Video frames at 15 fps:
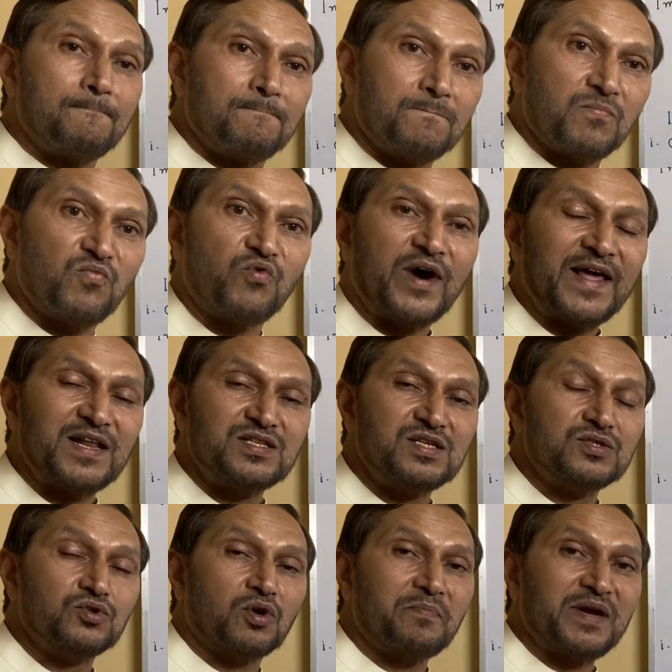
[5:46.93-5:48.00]

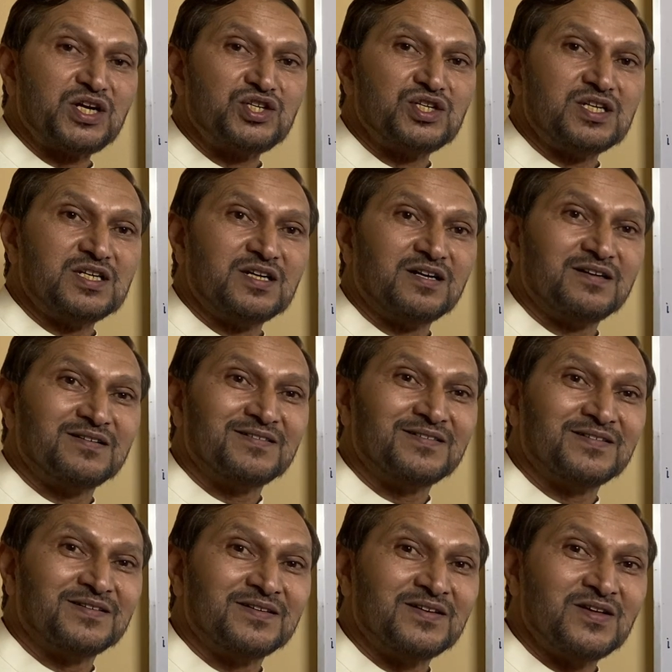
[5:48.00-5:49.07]
viruses or bacteria,
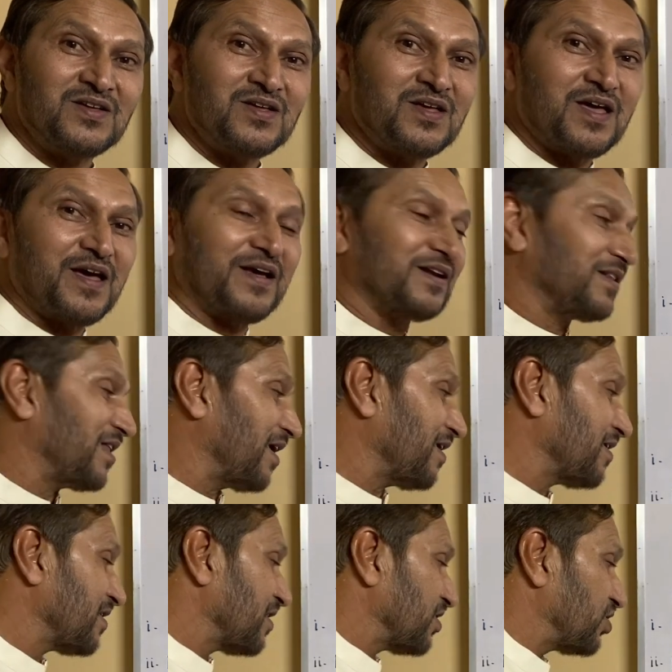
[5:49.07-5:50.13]
and
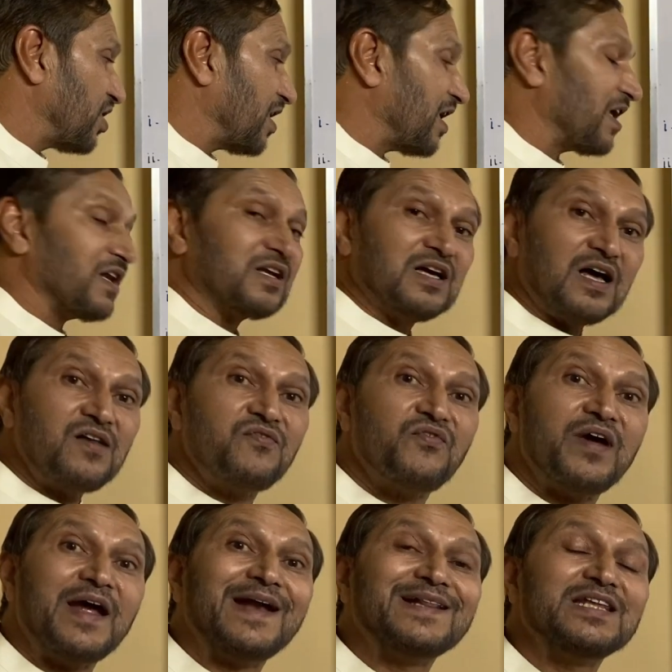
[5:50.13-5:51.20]
they engulf
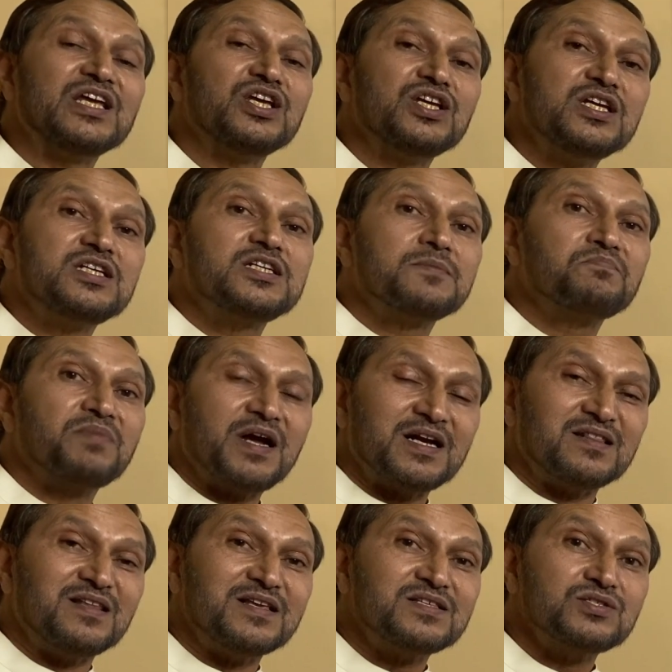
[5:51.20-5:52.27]
and they eat up
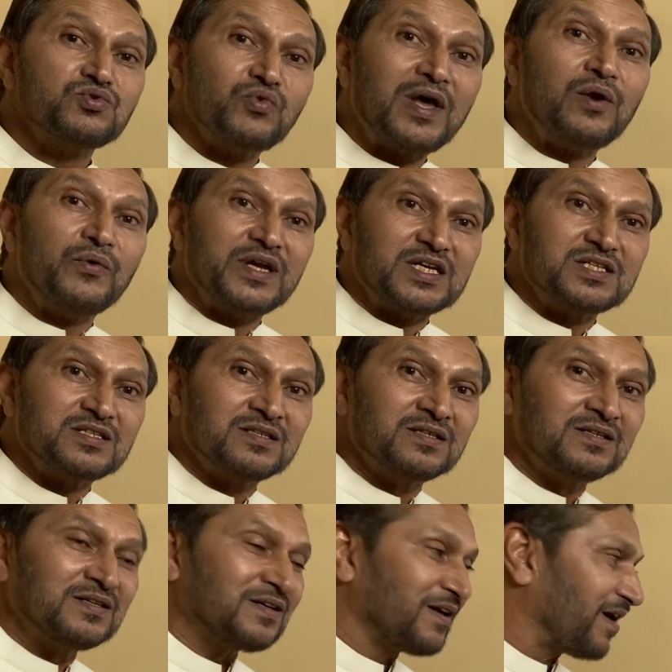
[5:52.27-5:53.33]
and they swallow it,
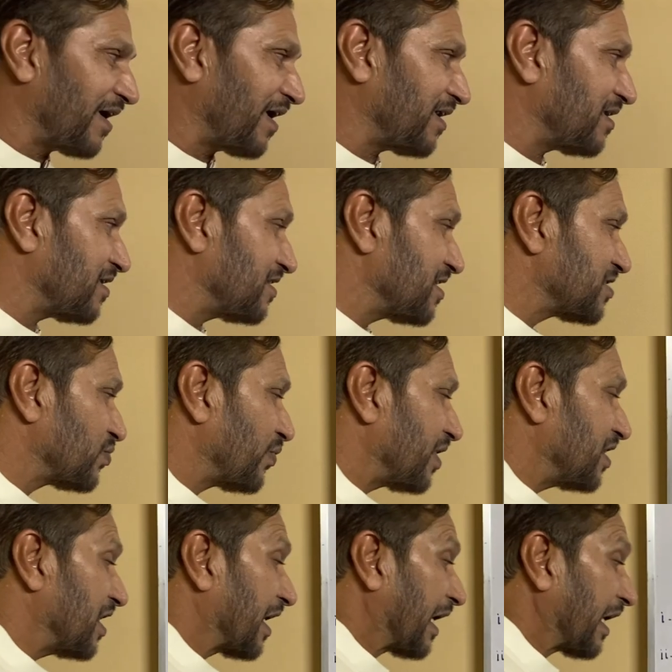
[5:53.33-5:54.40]
and in this way
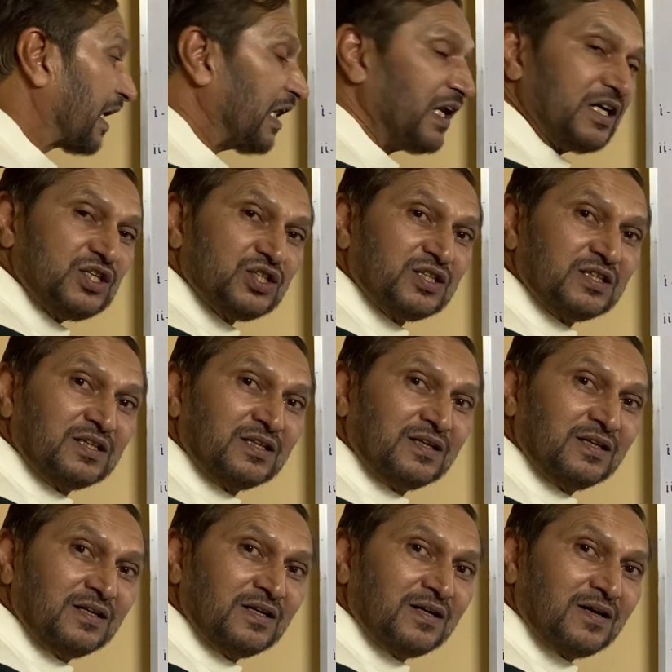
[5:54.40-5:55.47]
they kill it.
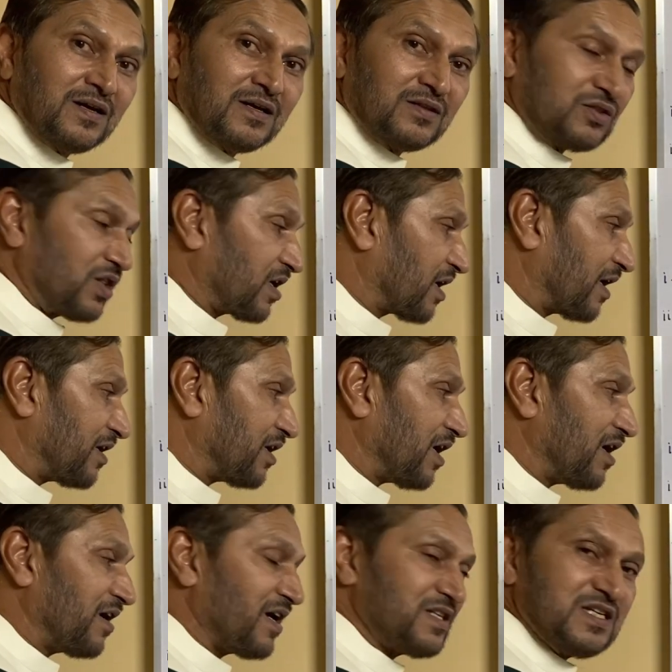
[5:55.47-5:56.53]
They contain
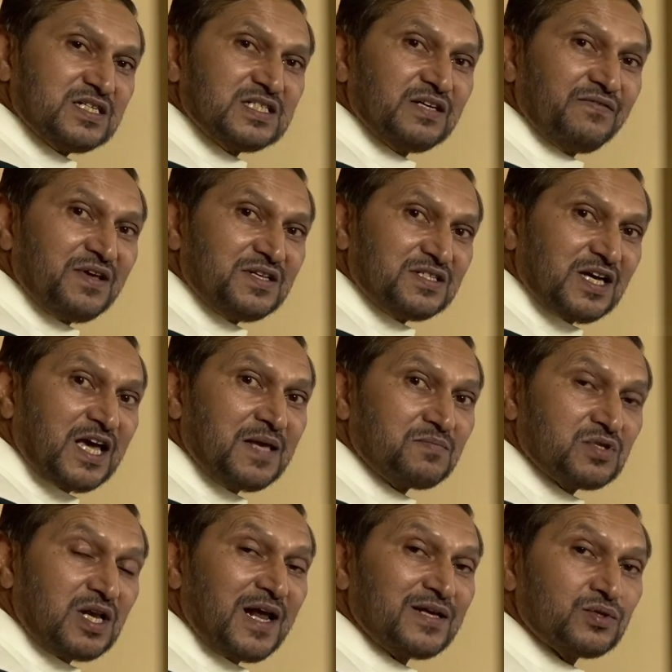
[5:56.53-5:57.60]
digestive enzymes,
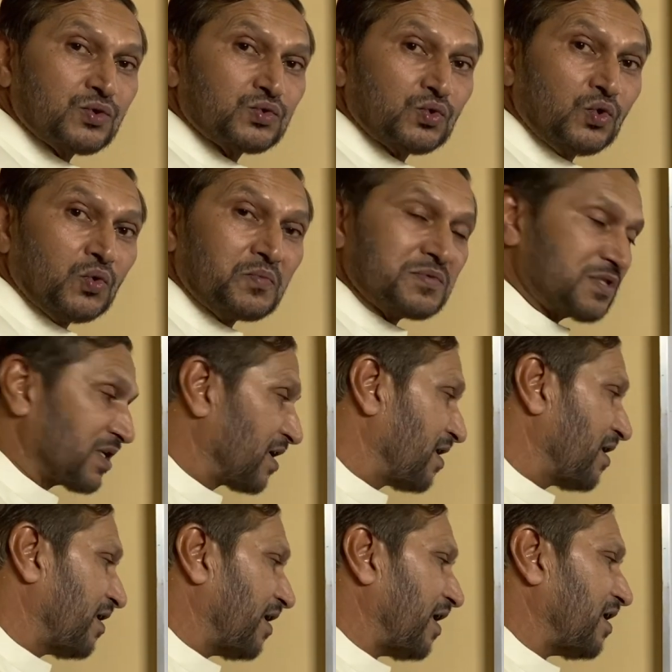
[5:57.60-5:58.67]
lysosomes,
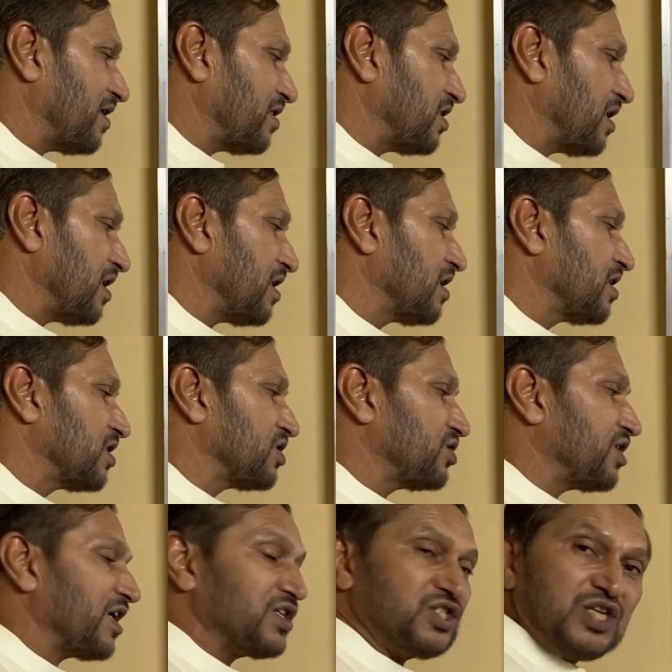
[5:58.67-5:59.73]
and they
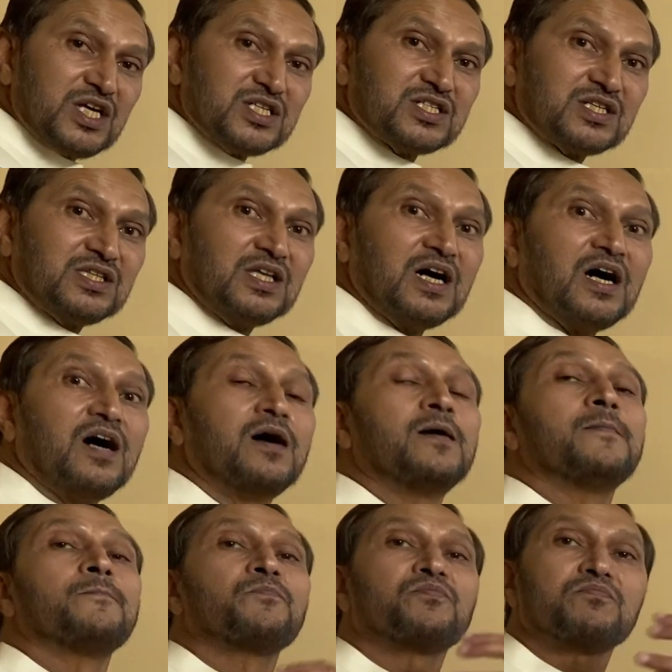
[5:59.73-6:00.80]
digest the
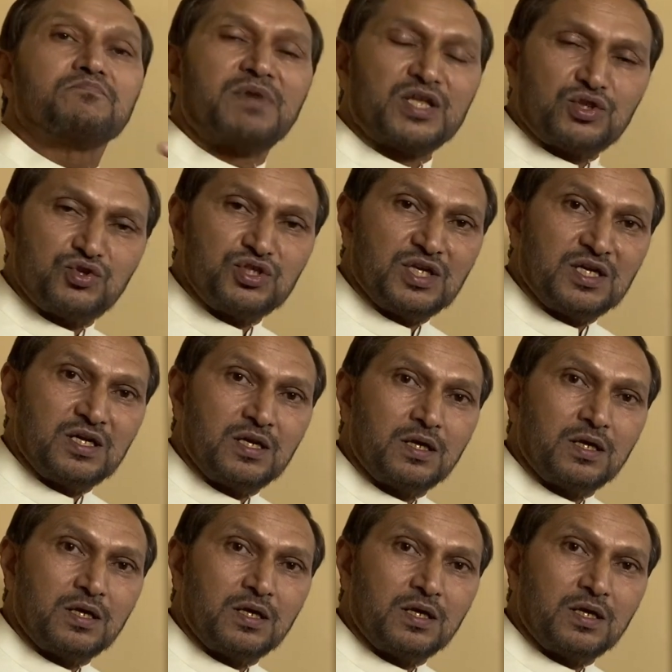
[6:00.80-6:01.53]
pathogen